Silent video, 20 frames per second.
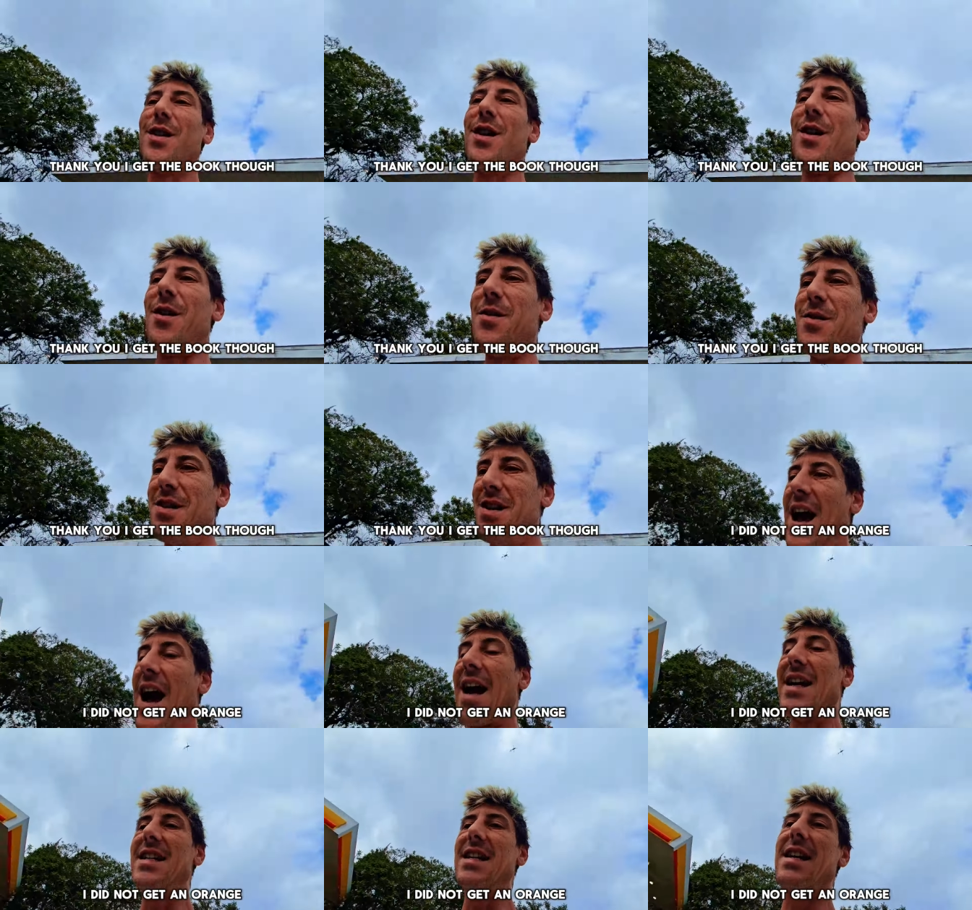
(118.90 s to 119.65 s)
though.
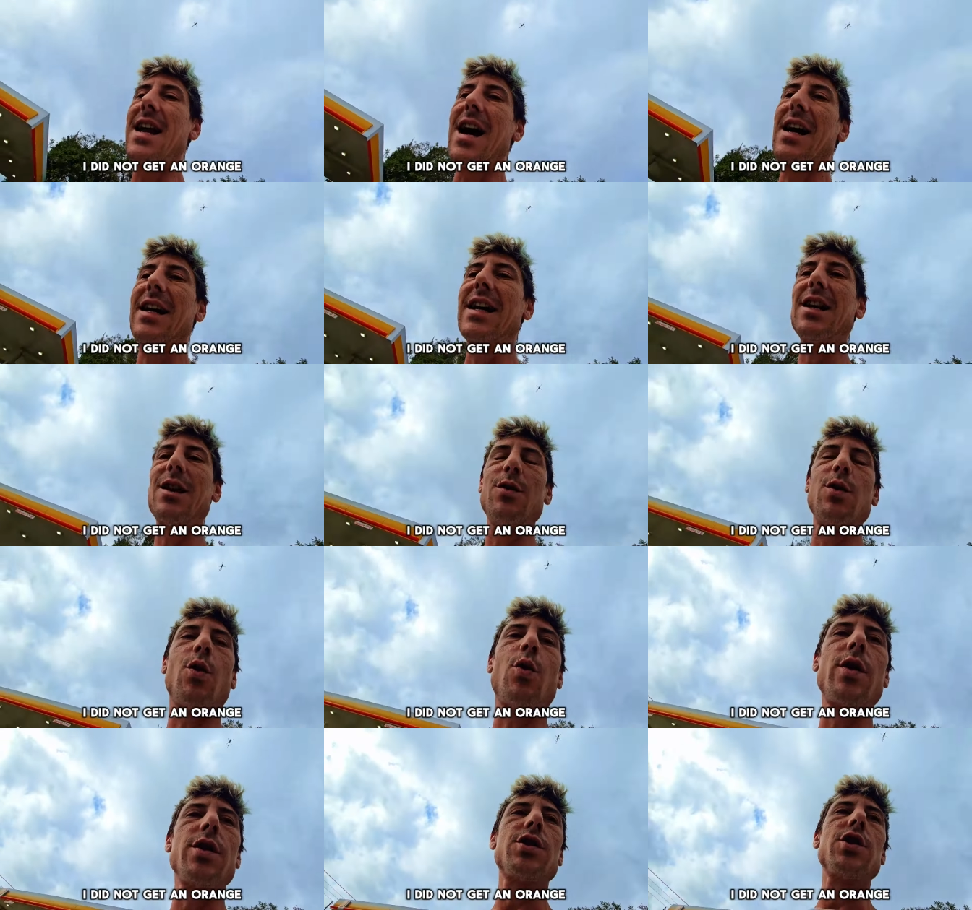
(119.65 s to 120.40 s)
I did not get an
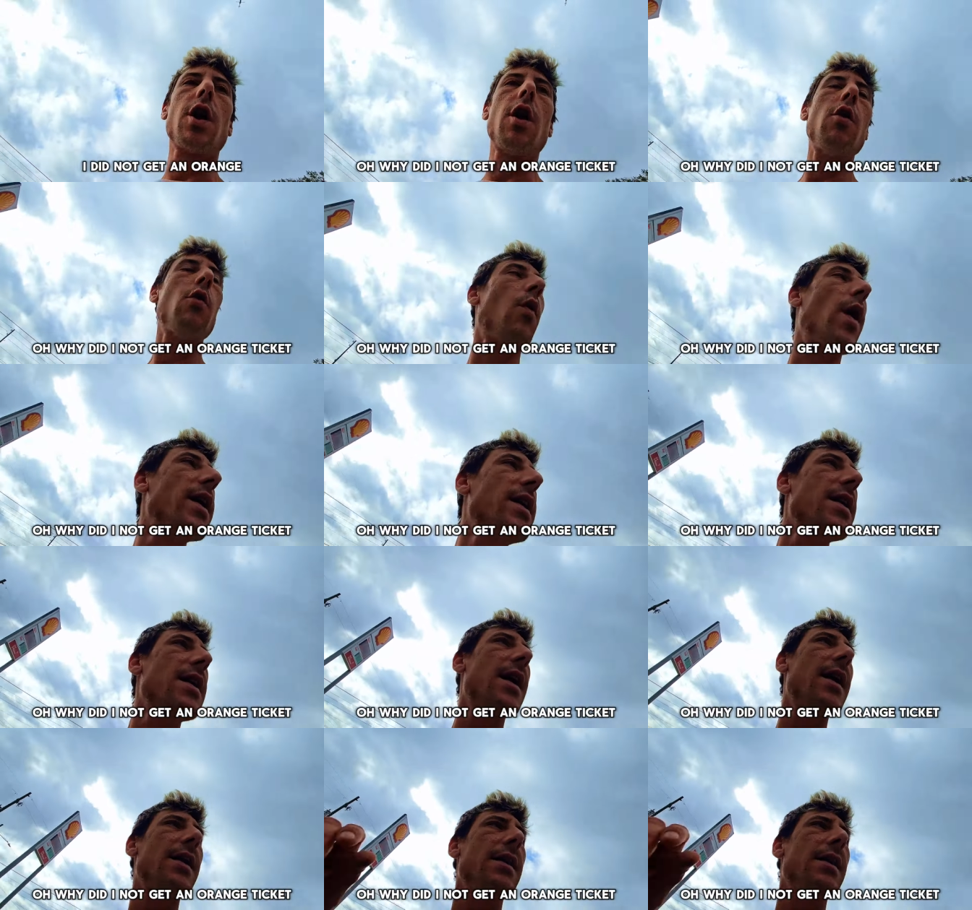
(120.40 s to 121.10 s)
orange. Oh, why did I